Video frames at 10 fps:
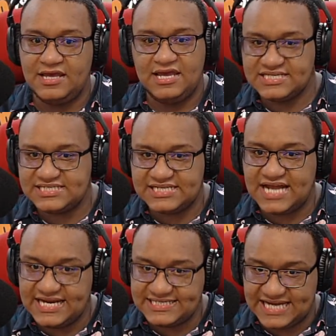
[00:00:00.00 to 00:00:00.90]
Isn't it
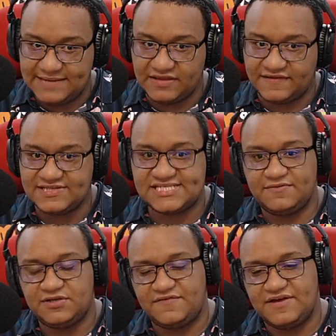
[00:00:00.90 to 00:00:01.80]
high time that the
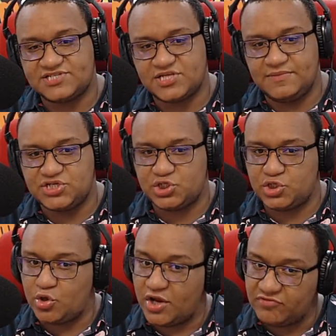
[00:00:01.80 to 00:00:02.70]
Civil Defense Commission
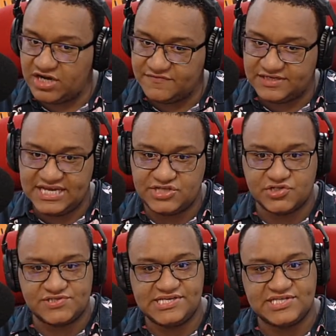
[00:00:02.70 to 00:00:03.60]
and other relevant
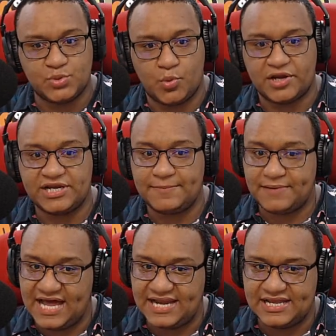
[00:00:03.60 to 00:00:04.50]
agencies work on a
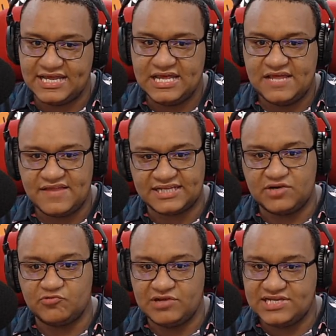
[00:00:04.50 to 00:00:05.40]
plan that
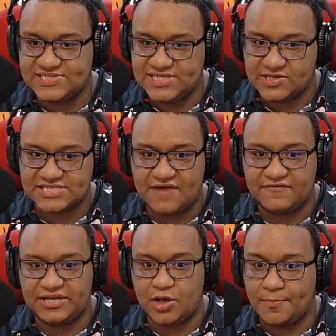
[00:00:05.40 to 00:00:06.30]
can really see us
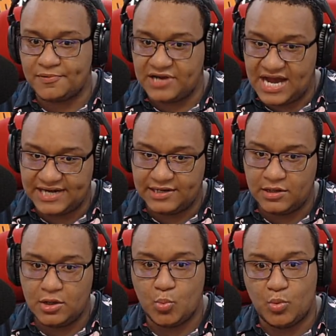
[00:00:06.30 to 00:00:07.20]
having an upper hand
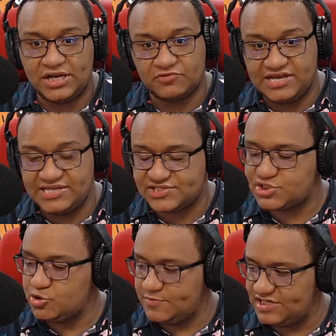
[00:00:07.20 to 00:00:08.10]
when it rains
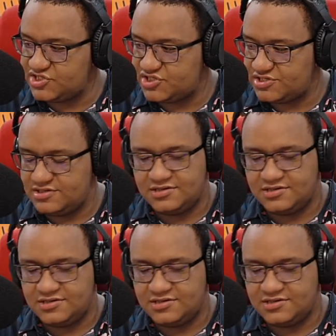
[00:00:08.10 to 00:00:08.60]
too much?